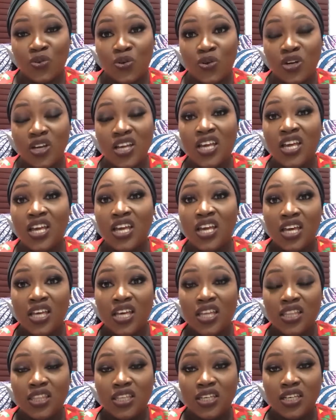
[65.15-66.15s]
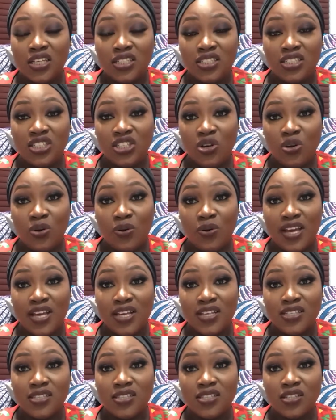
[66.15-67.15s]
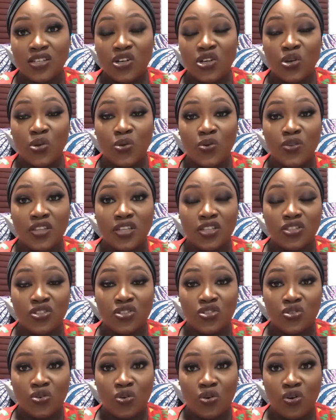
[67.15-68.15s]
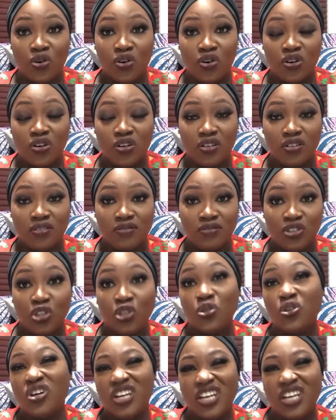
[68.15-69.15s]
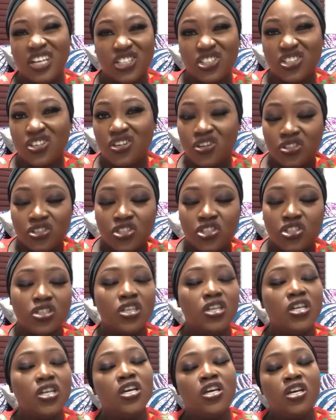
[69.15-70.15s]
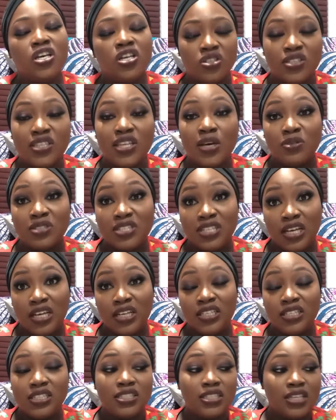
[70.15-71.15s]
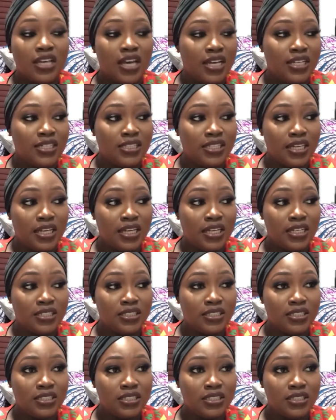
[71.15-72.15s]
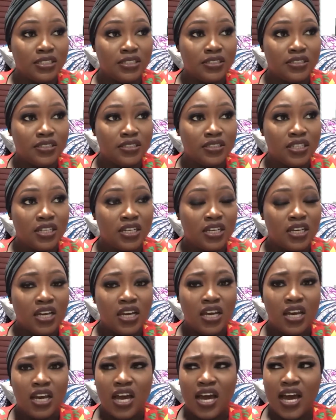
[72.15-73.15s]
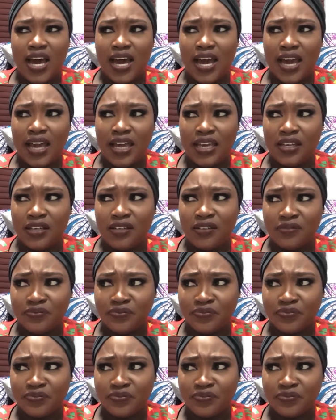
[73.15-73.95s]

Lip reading: for the DOS clothing store new collection launch. So that was nice. And then I